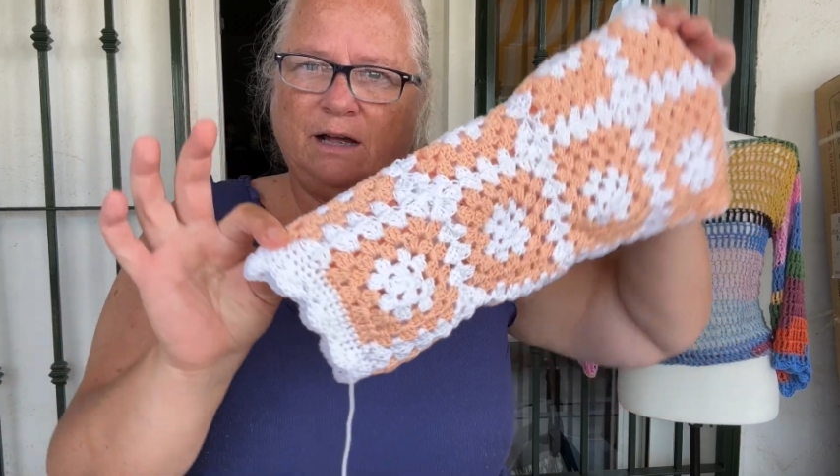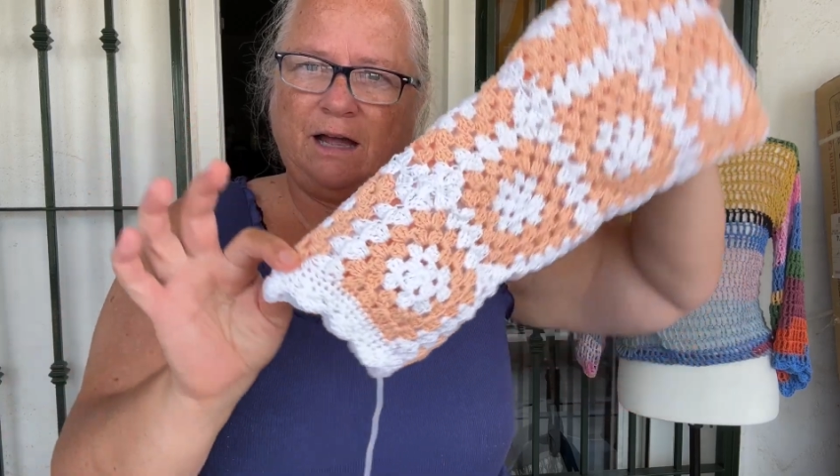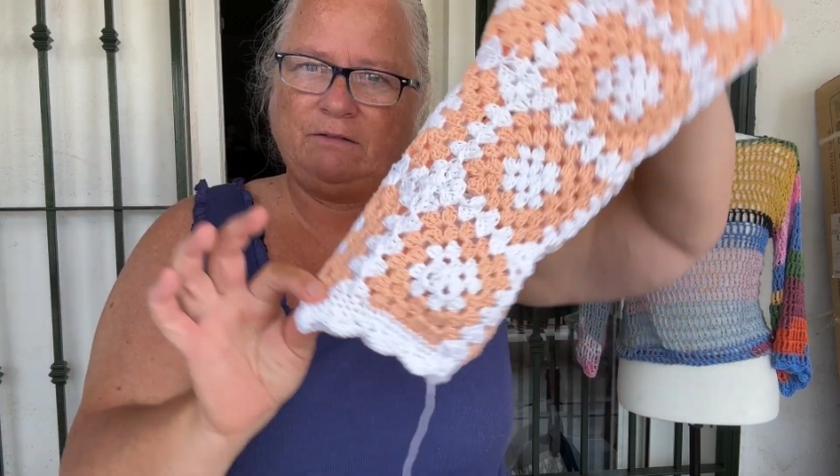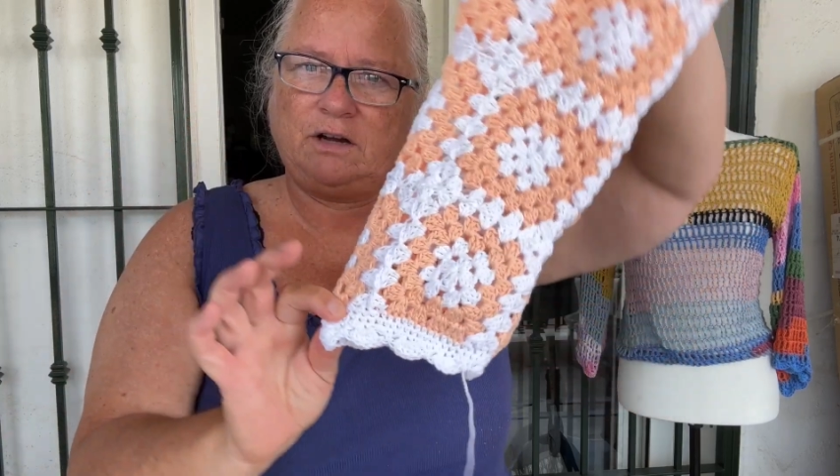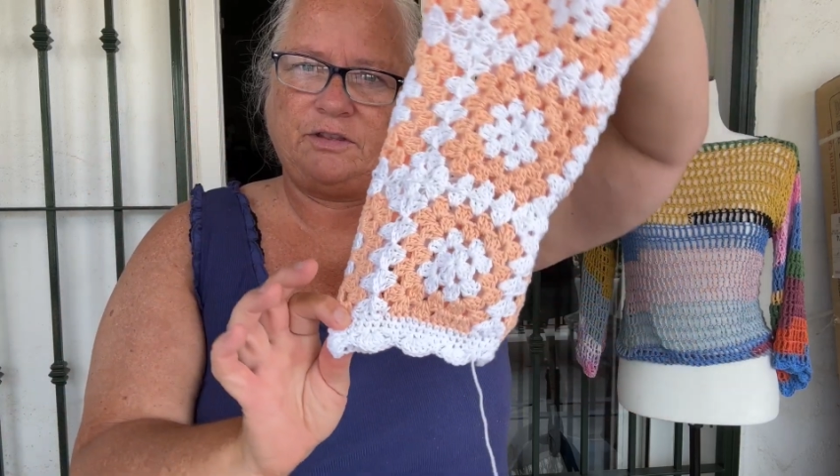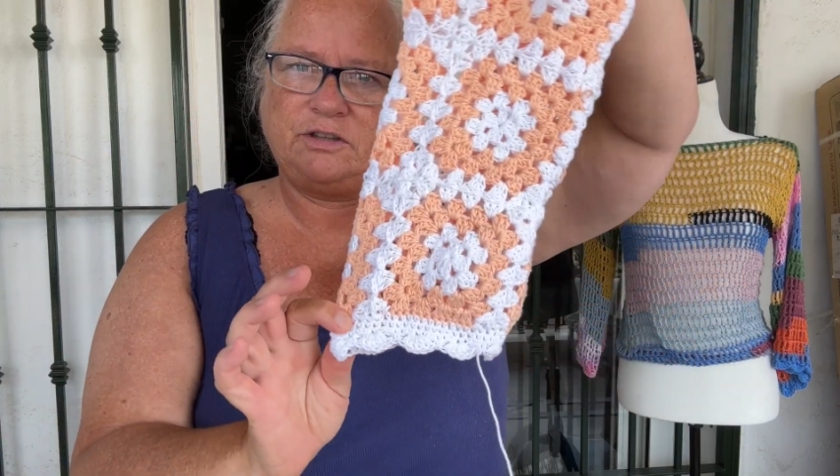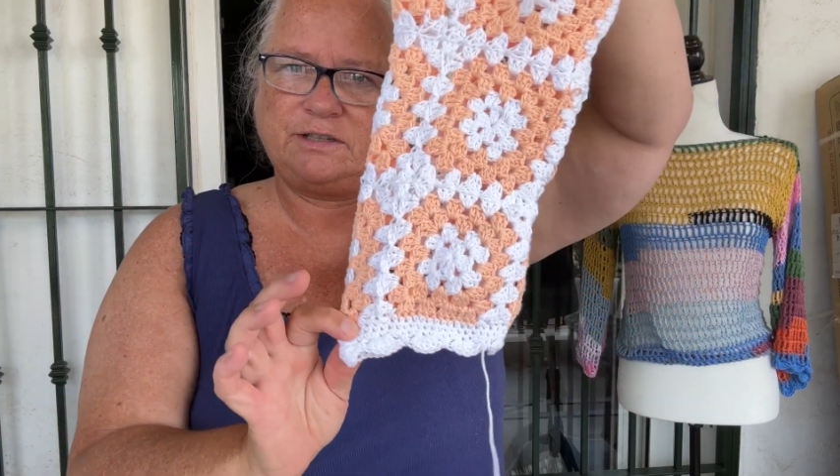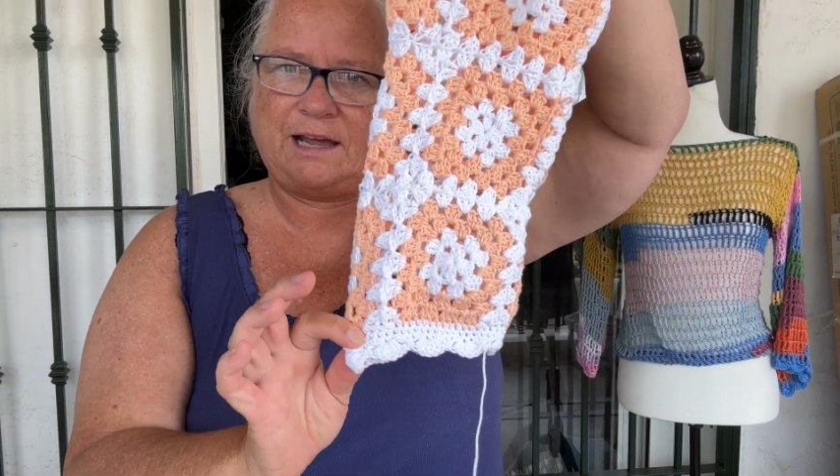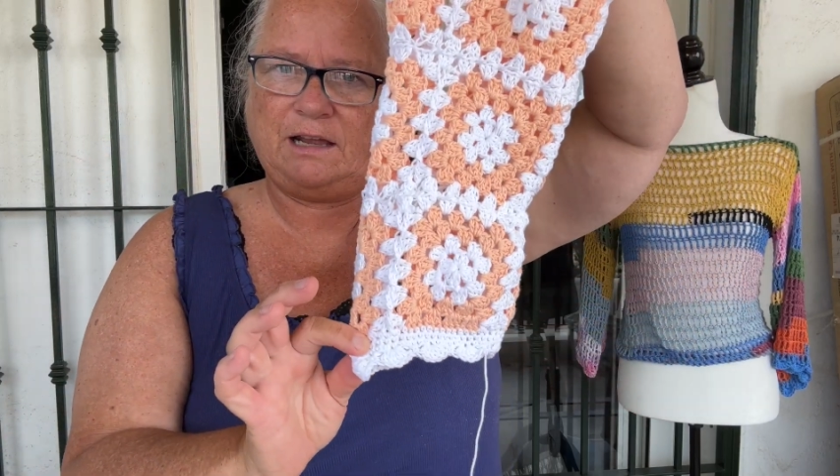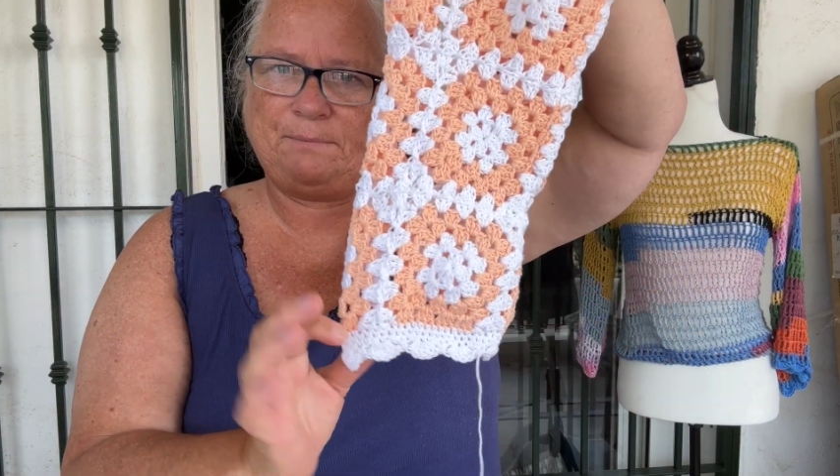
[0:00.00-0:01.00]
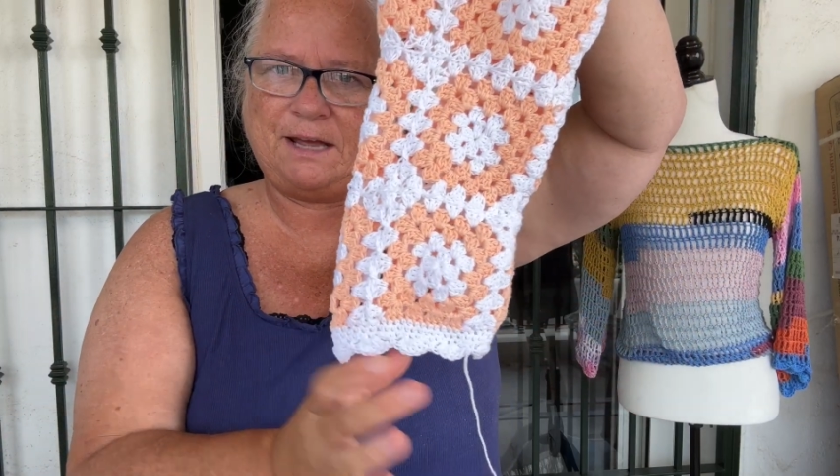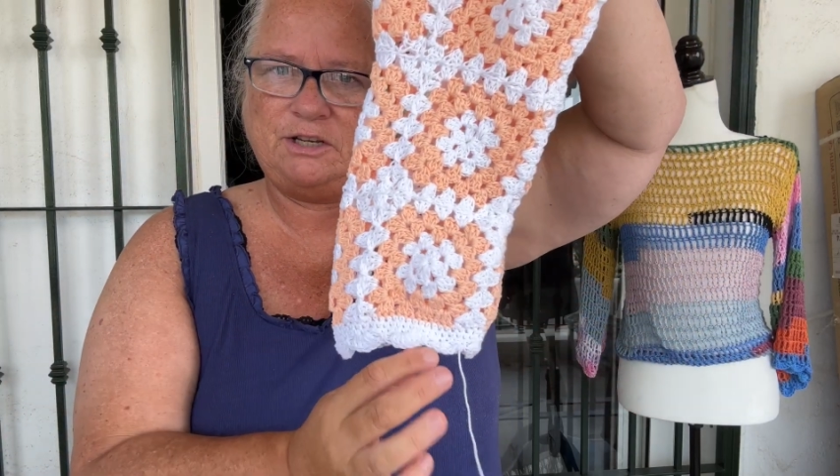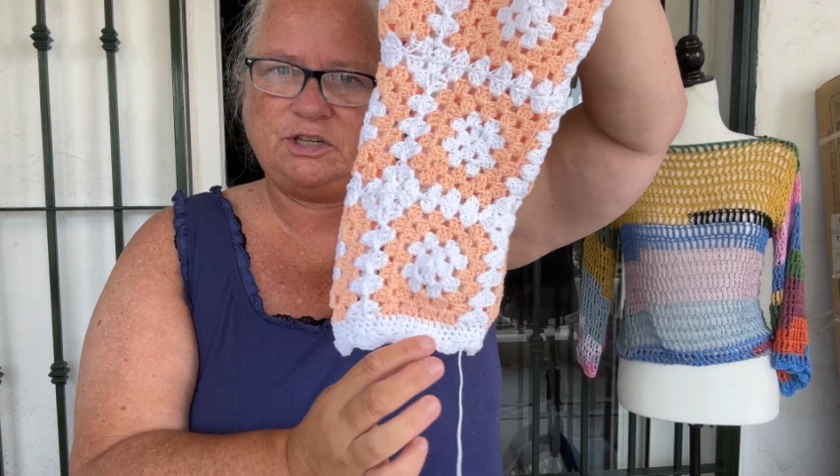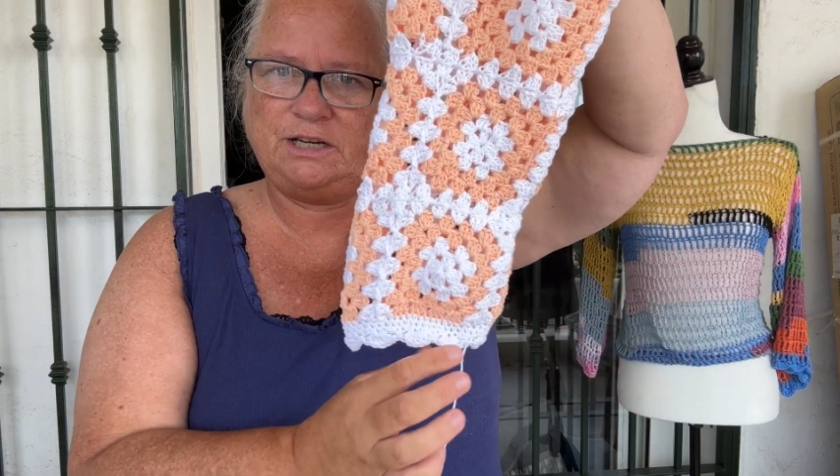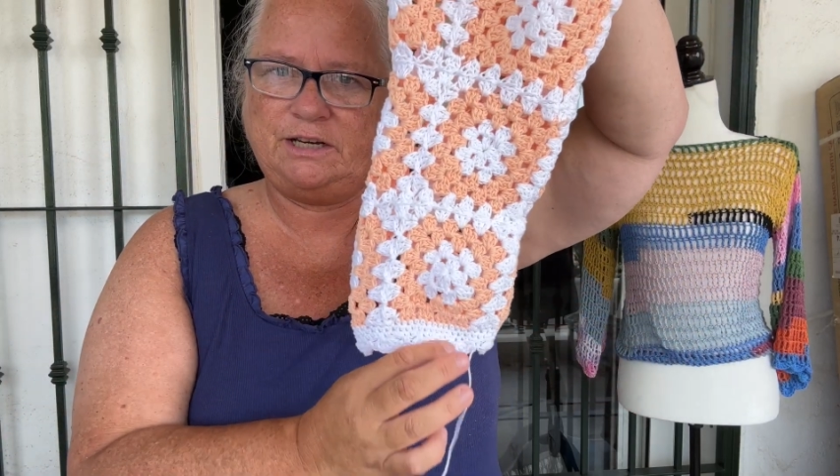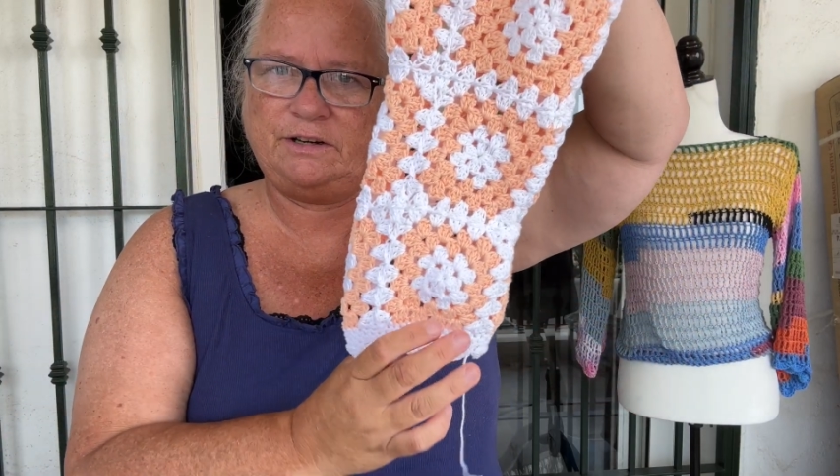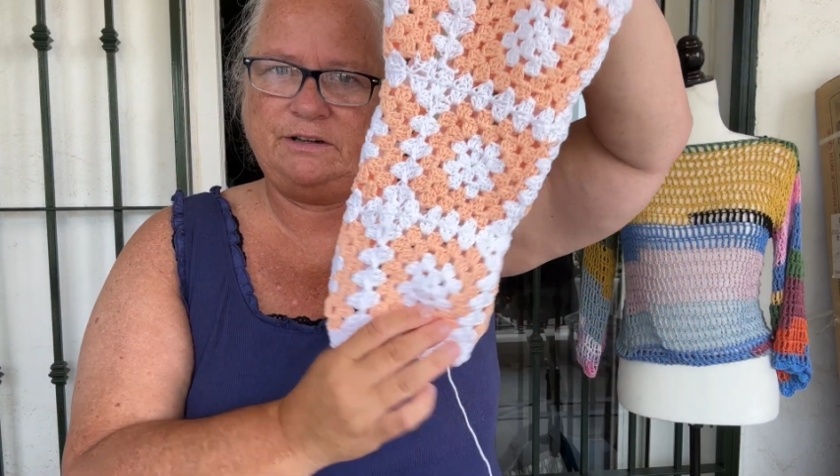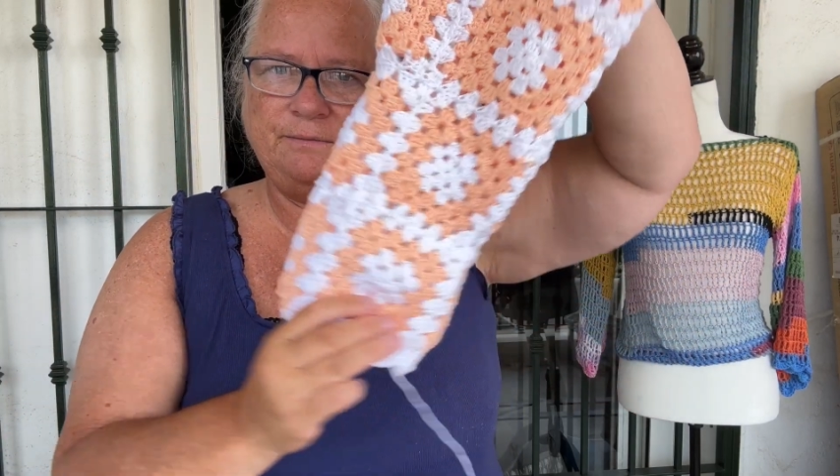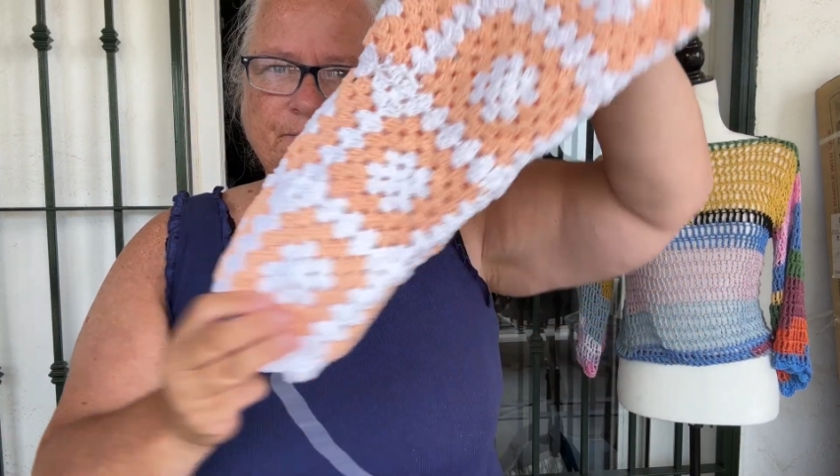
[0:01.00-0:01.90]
I've got the scallop edge here,